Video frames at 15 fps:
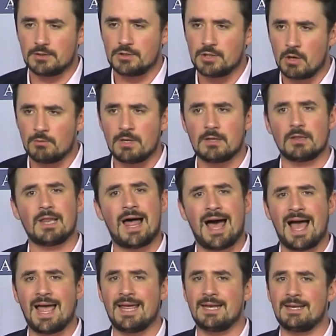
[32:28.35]
don't
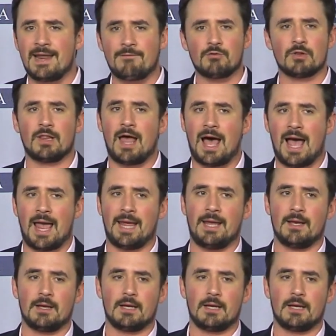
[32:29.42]
lie, never lie